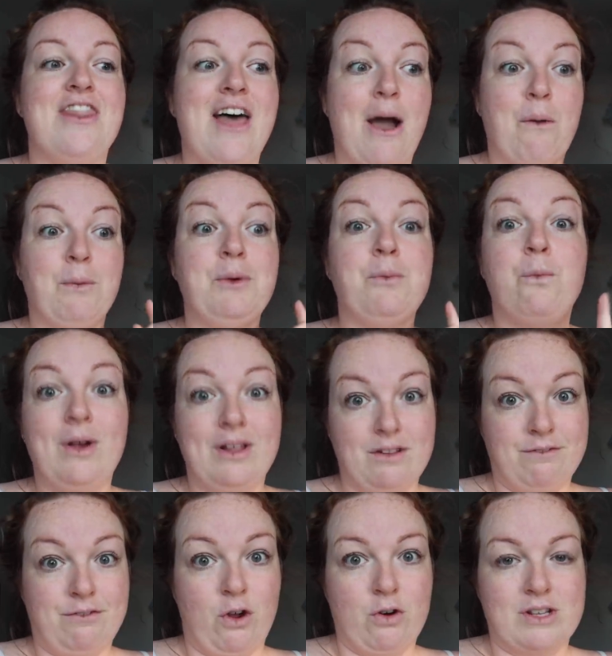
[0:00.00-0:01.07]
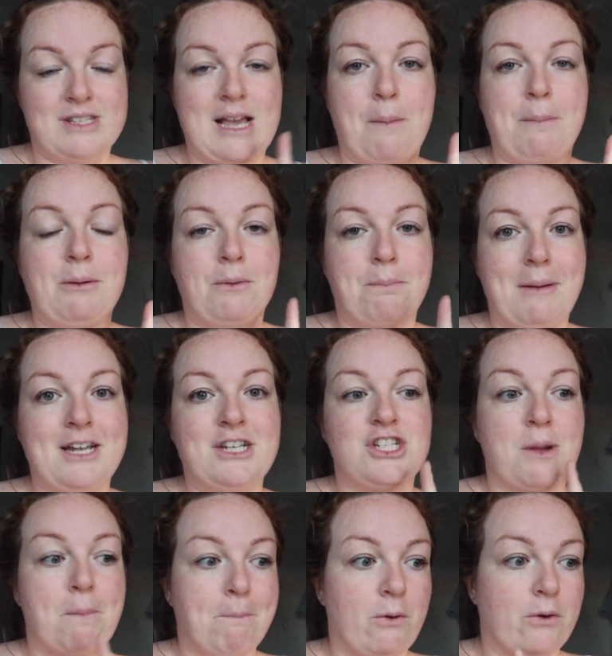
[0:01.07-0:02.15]
that we will vlog because that'll be with
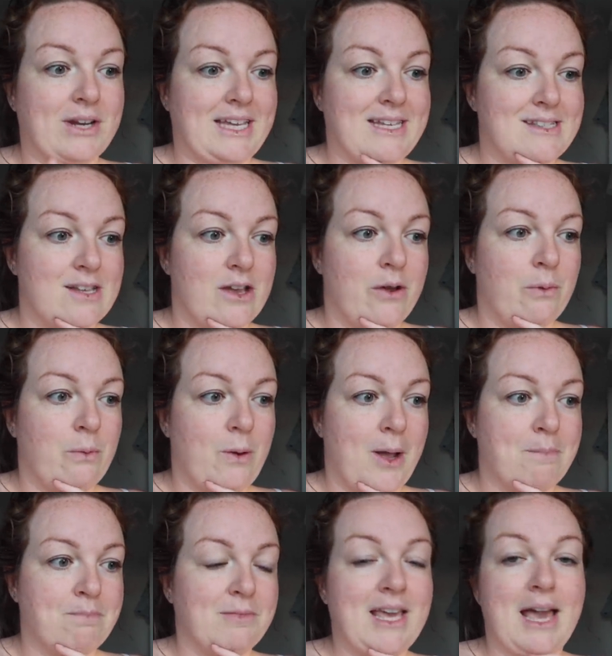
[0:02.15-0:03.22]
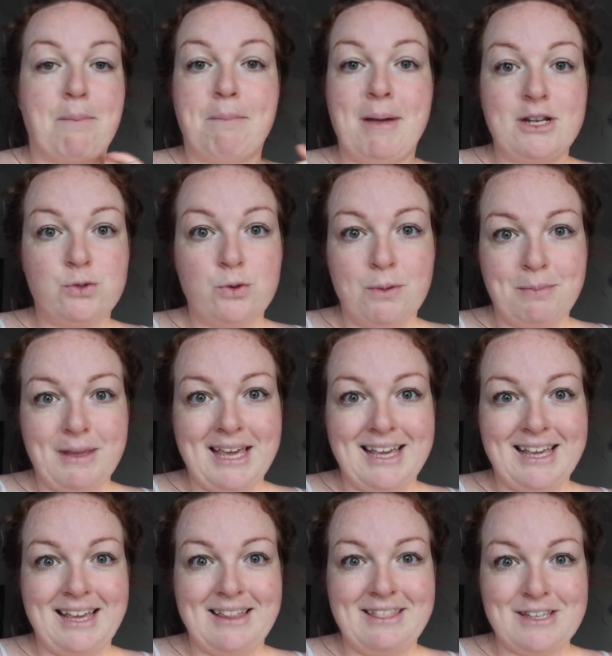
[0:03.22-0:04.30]
Benj and Bonnie. So um, yeah, Benj won't be
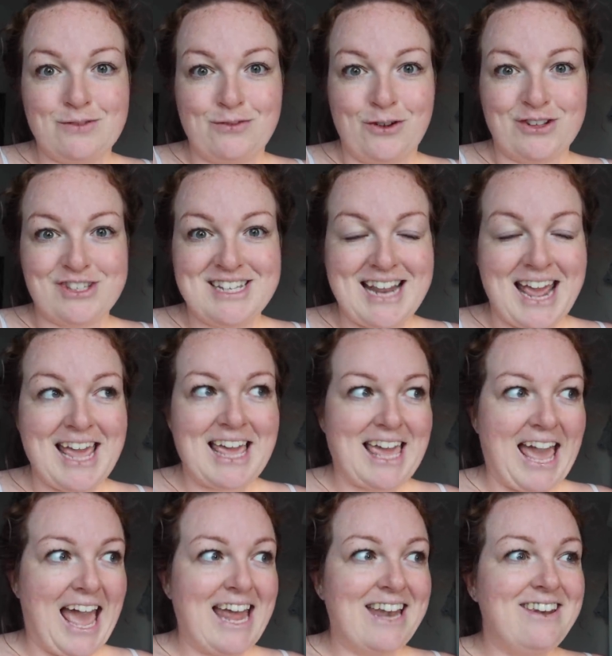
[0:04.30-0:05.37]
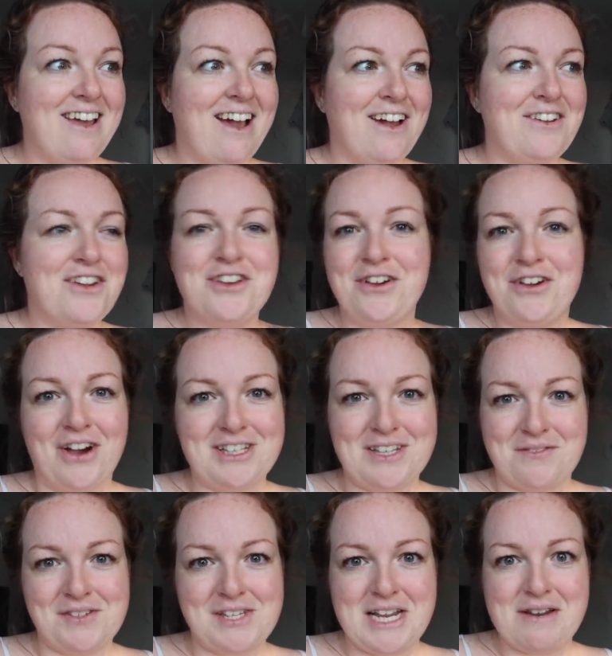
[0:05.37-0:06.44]
here in this vlog today again. I know you guys
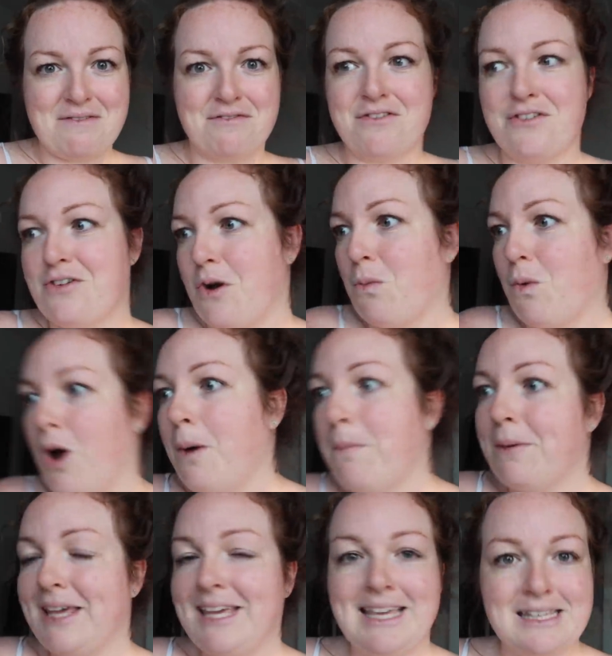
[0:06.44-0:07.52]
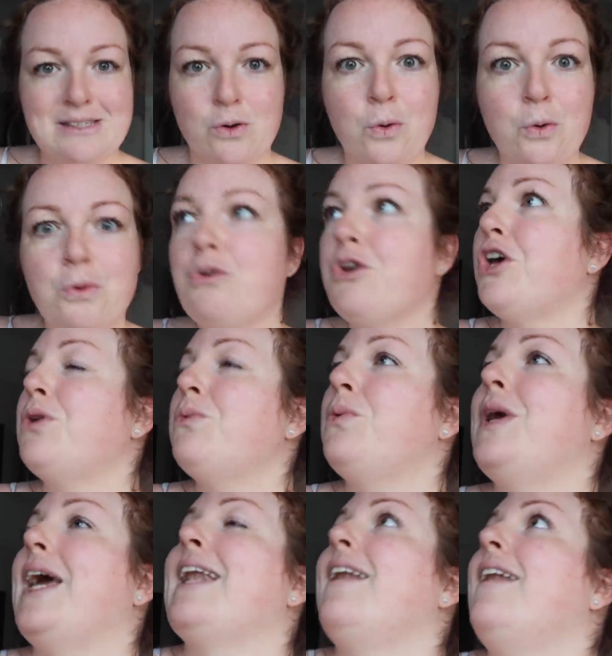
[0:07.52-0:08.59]
haven't seen him for a while, but he is all good.
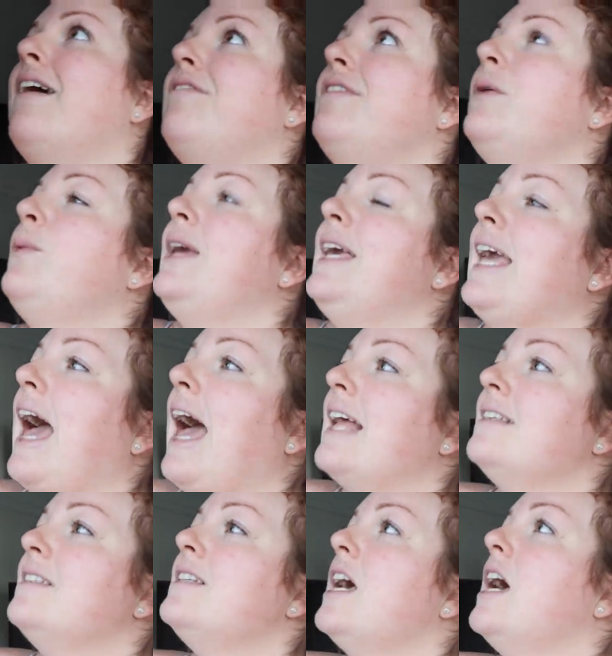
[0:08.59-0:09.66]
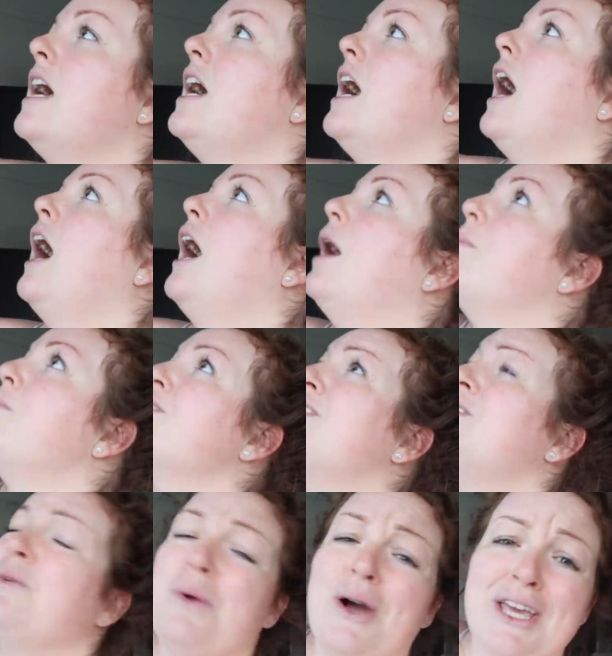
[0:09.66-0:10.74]
We had a lovely weekend. Um, we're
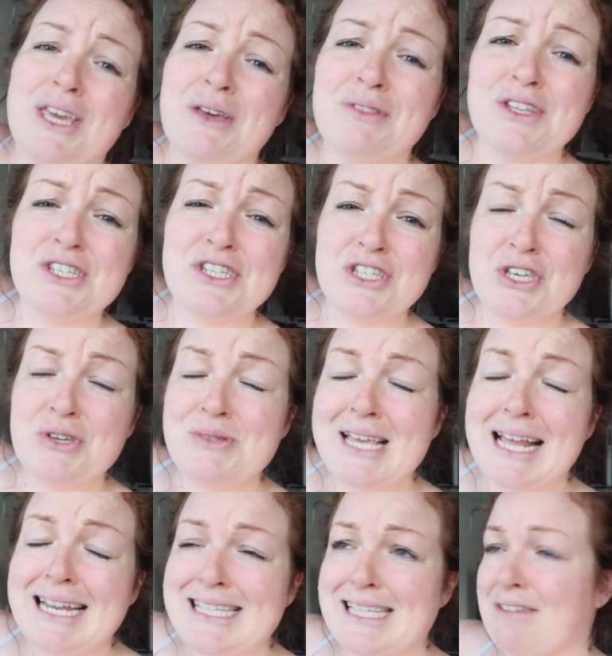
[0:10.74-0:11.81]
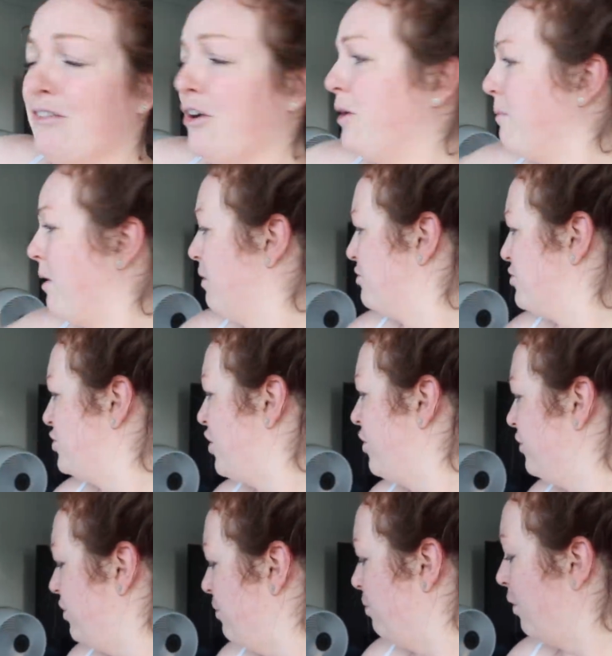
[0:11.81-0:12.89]
still working on the utility room. I'll show
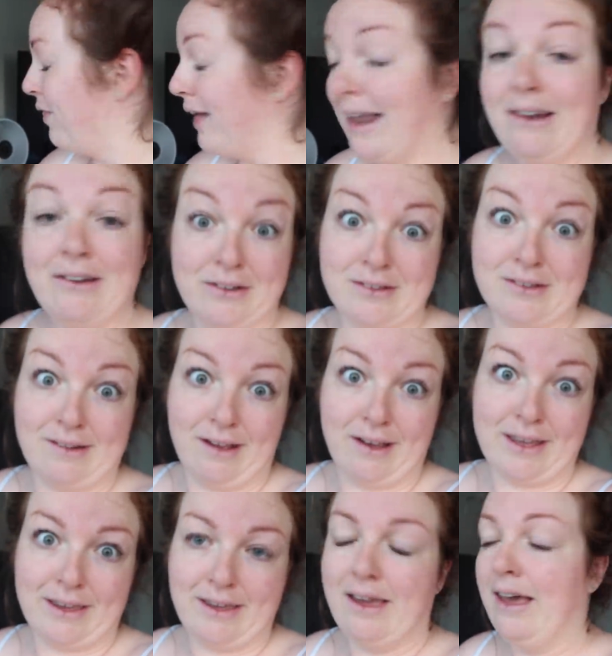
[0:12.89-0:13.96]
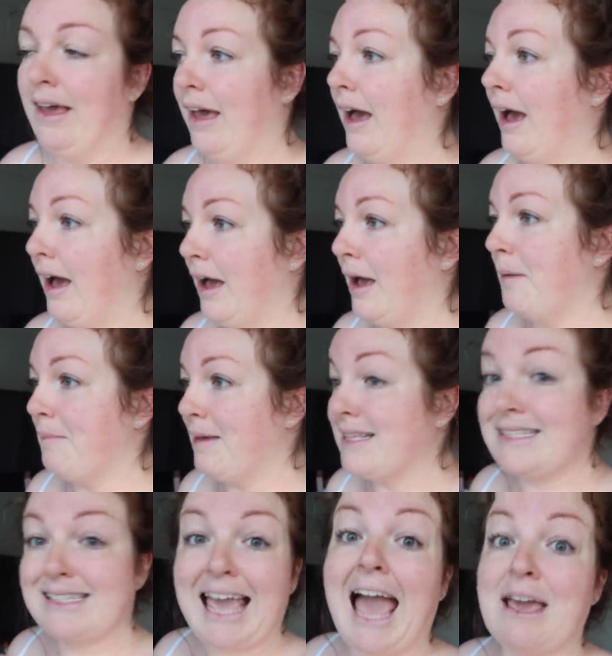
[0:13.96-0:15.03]
you what that looks like. Um,
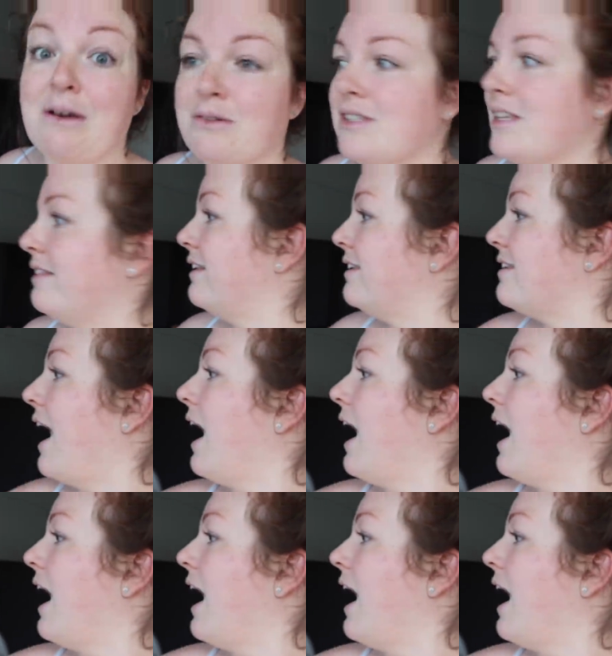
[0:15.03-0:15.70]
it's chaos in this